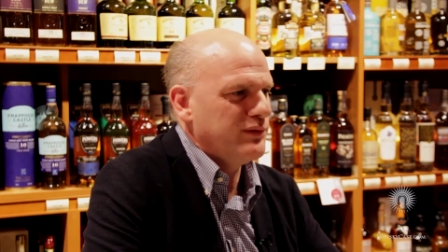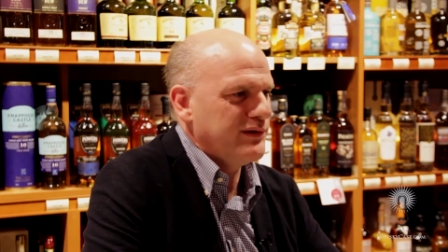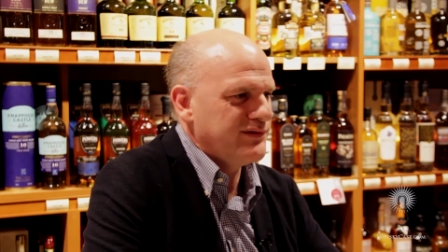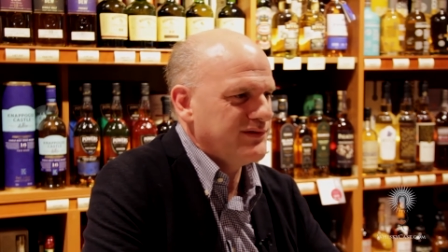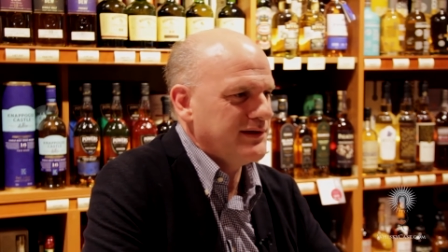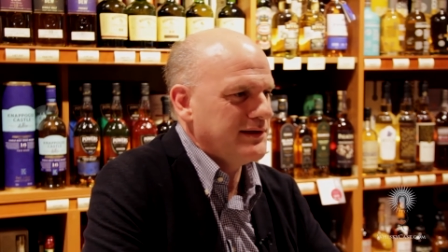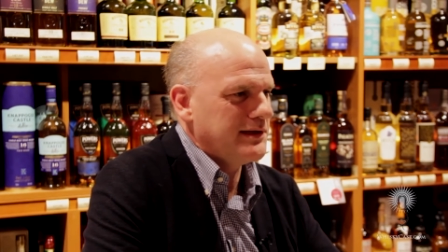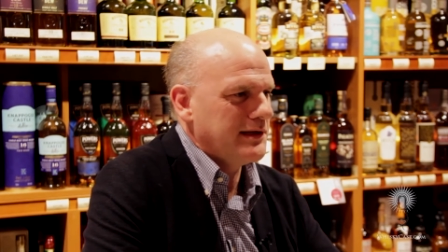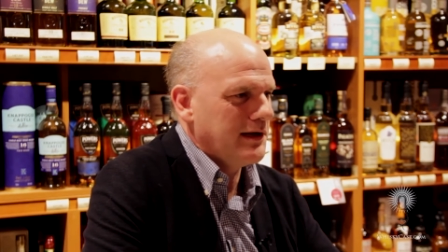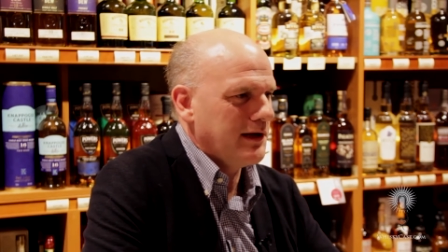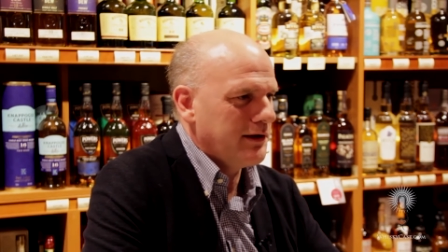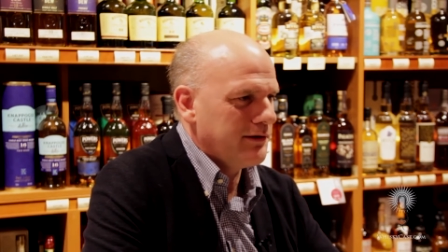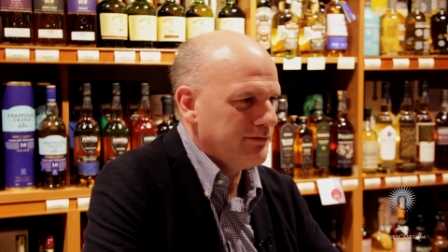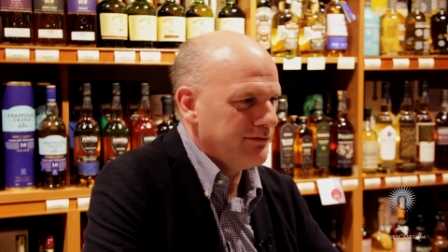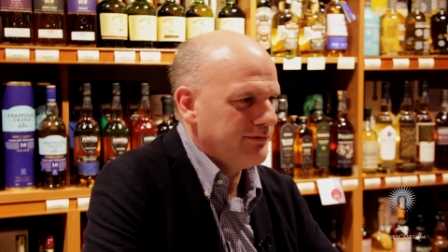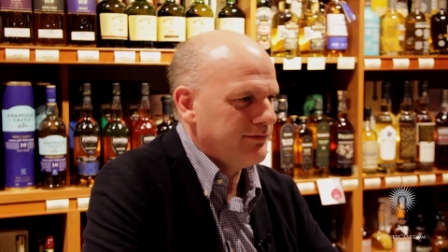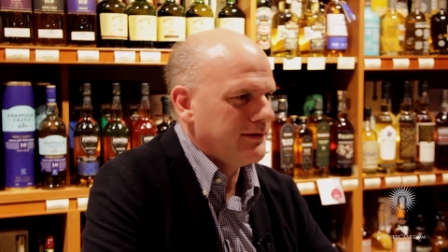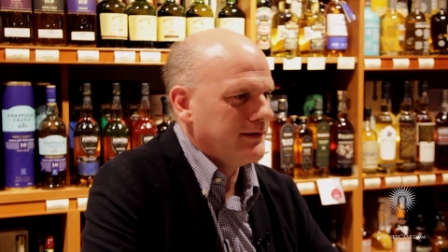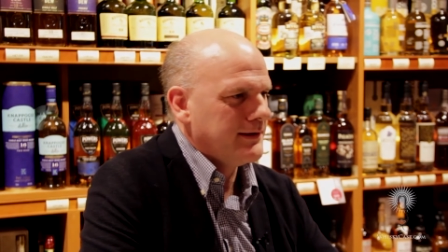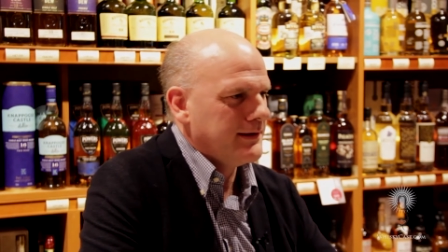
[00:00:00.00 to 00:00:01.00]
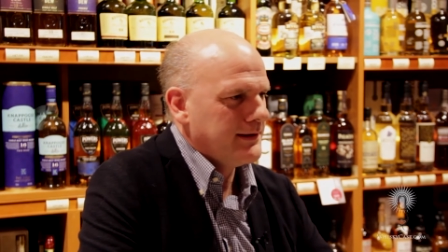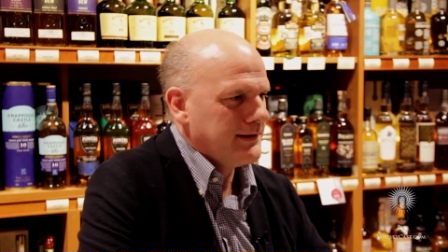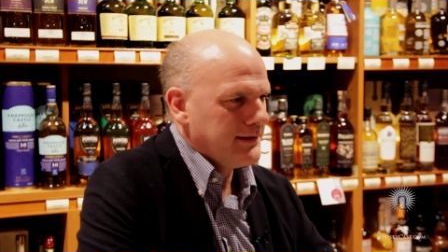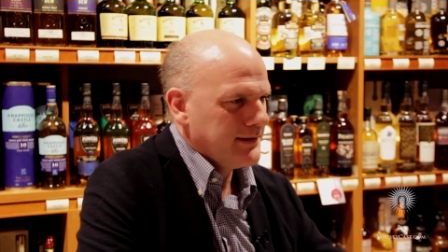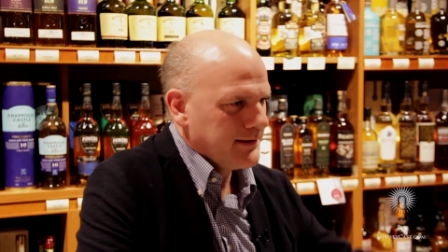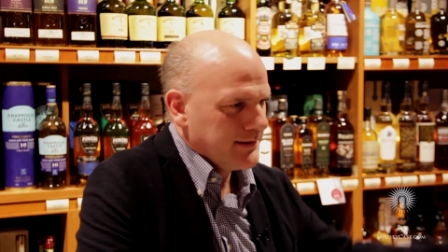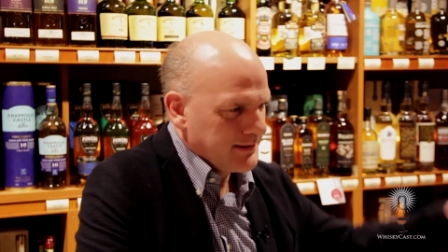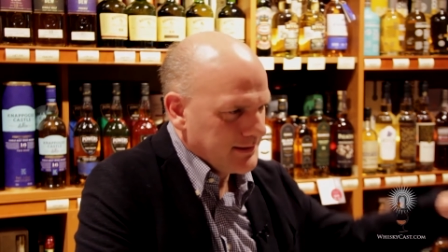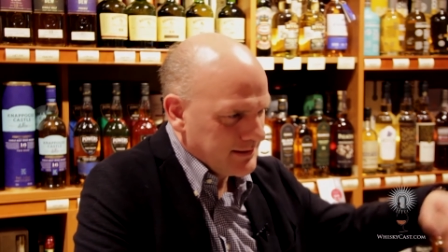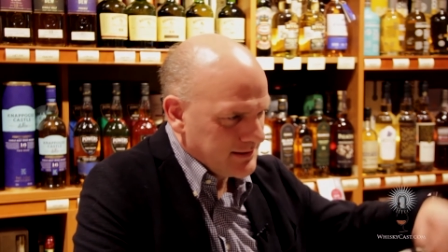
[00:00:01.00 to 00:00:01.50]
We've seen a lot of
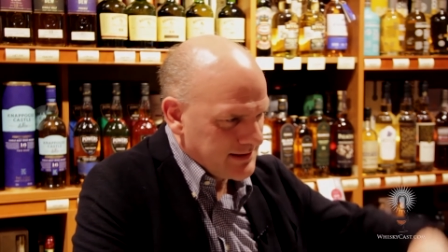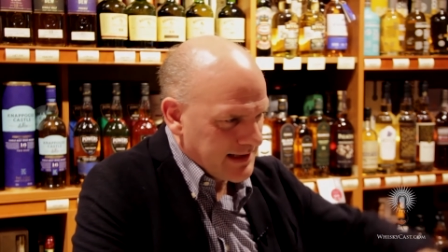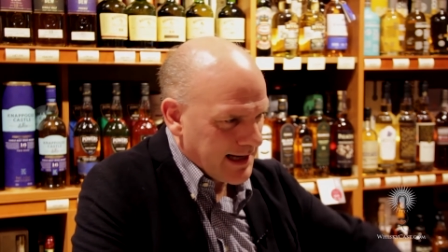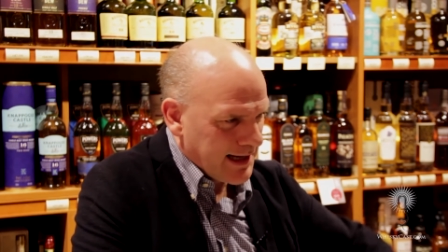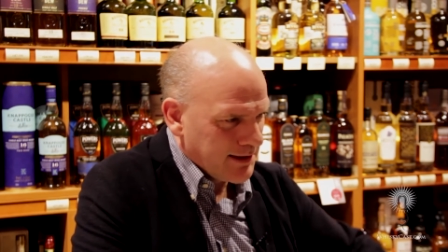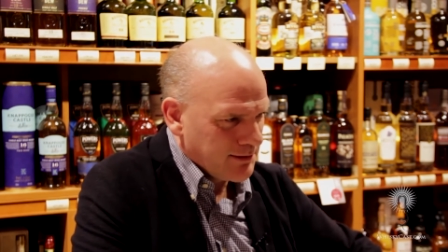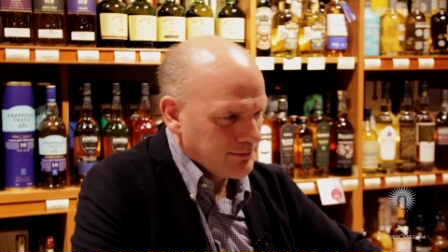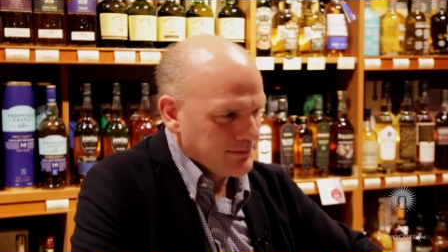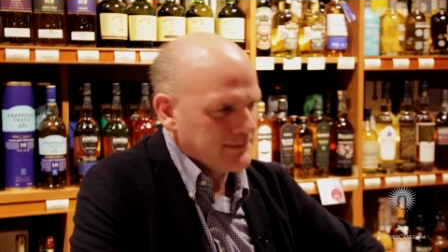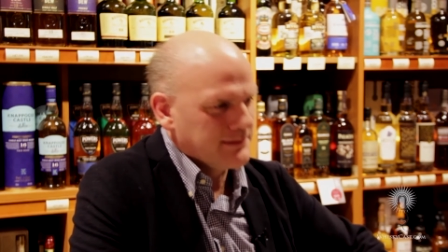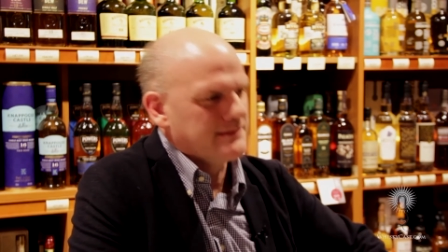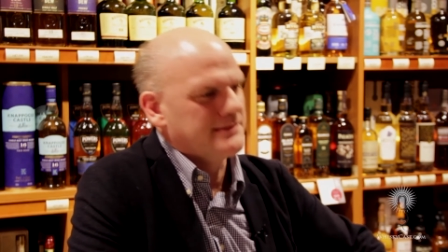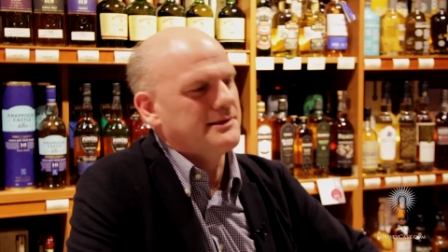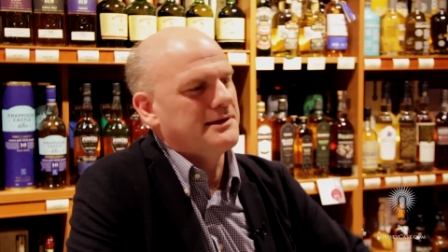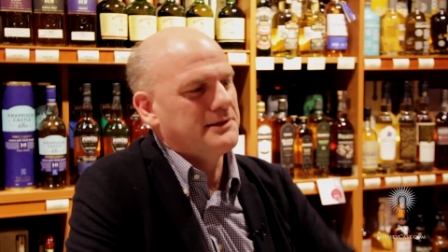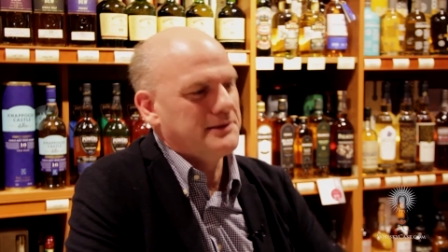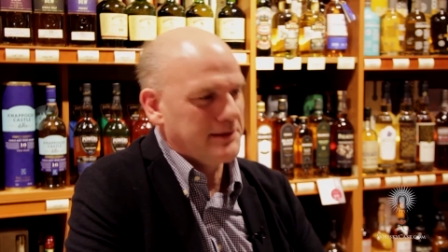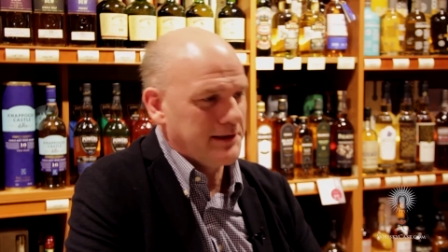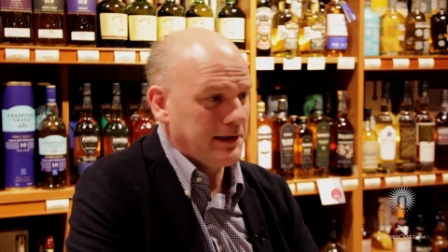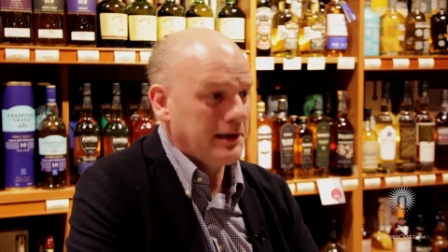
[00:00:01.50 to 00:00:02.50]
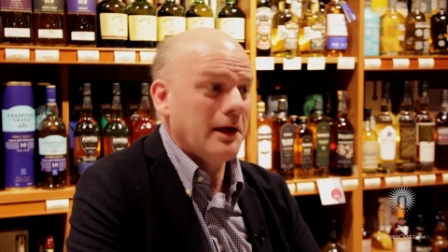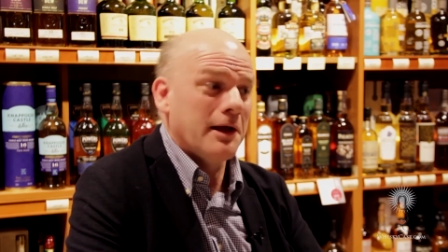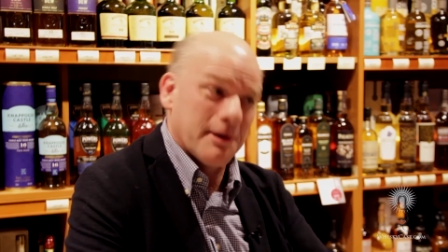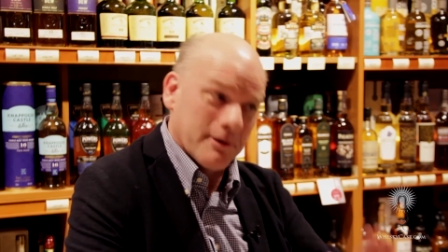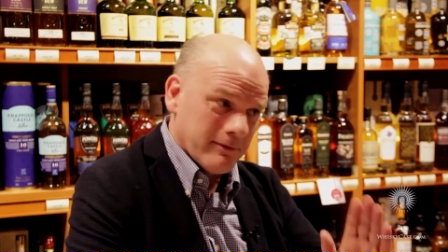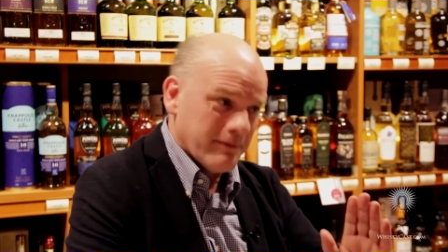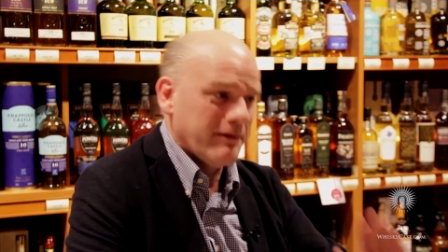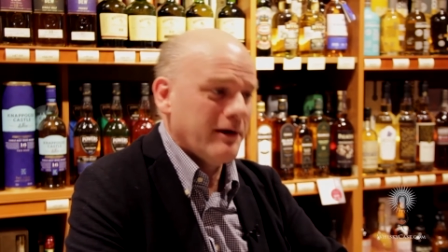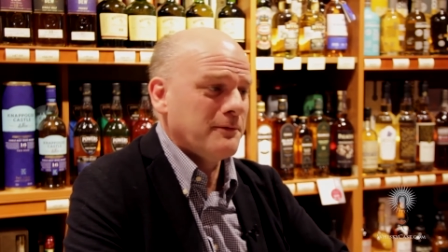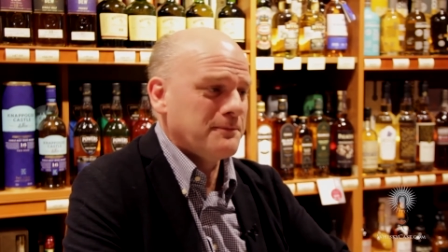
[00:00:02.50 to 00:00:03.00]
downs and a lot
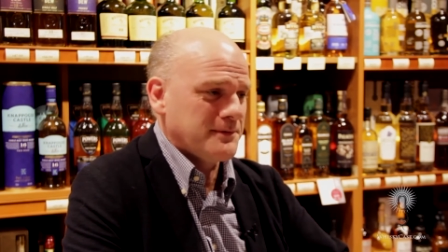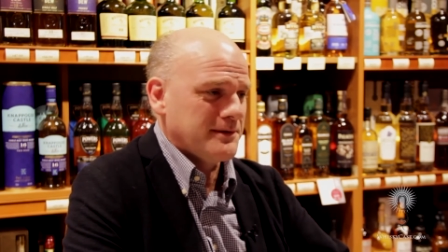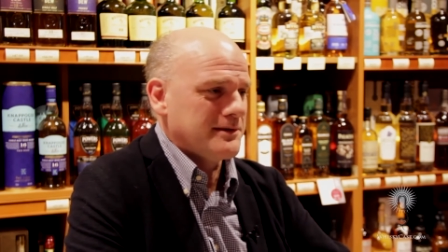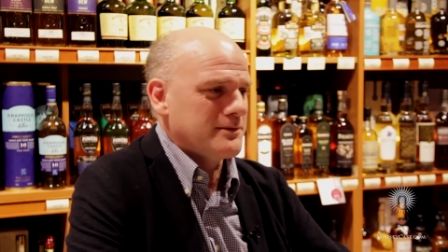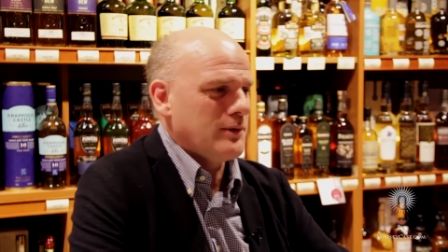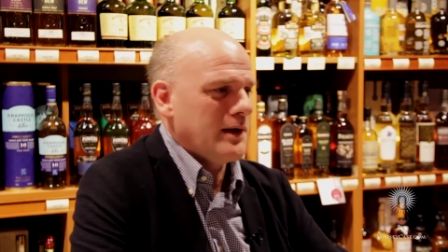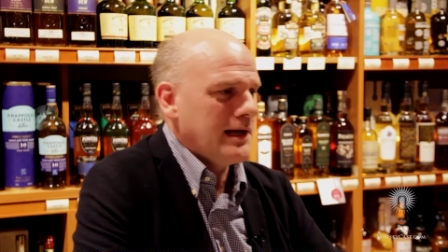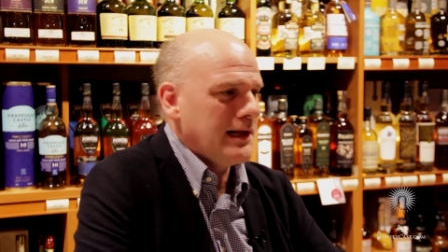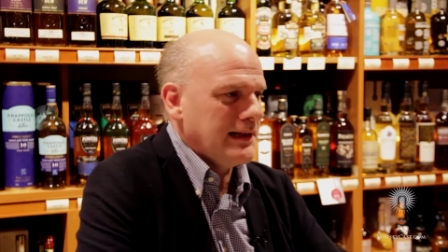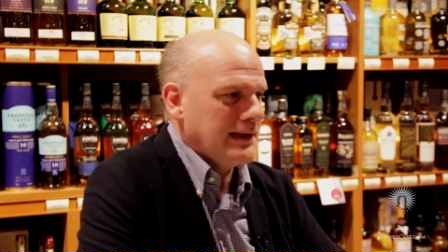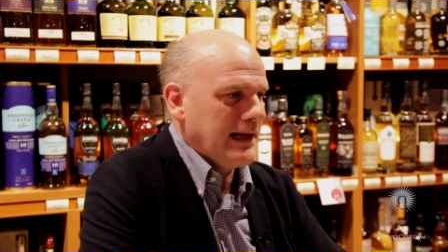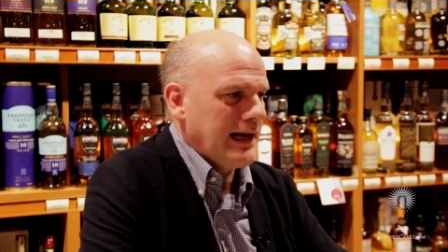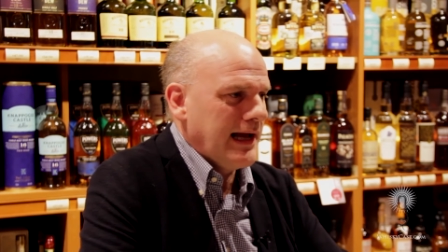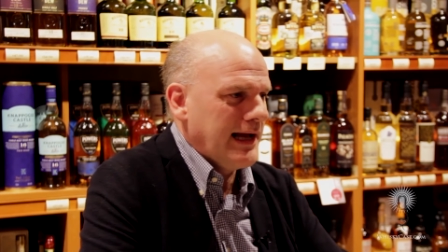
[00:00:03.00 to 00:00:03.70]
of ups as well.